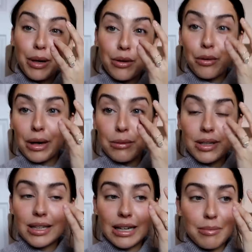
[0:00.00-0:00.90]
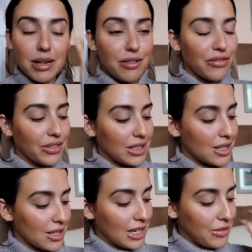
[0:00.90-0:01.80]
be annoying with them if it
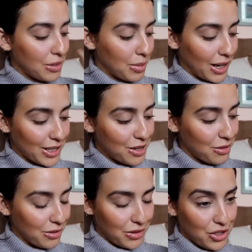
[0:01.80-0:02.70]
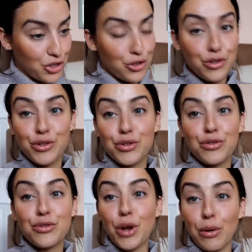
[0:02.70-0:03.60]
doesn't even apply to or if you just
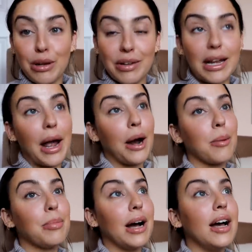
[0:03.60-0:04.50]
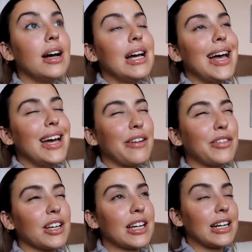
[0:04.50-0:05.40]
don't even care but I
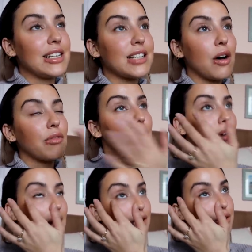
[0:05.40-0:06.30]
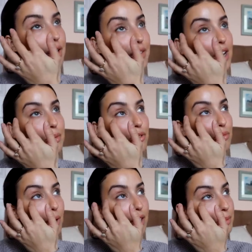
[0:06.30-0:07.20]
feel like it is helpful. I do have a couple of
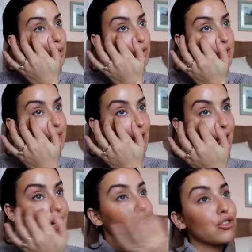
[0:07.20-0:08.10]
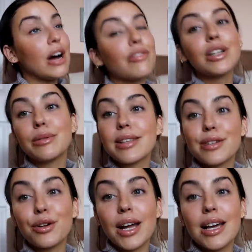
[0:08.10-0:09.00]
blog posts on traveling with
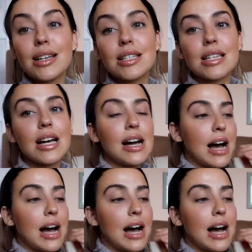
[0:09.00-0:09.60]
little kids.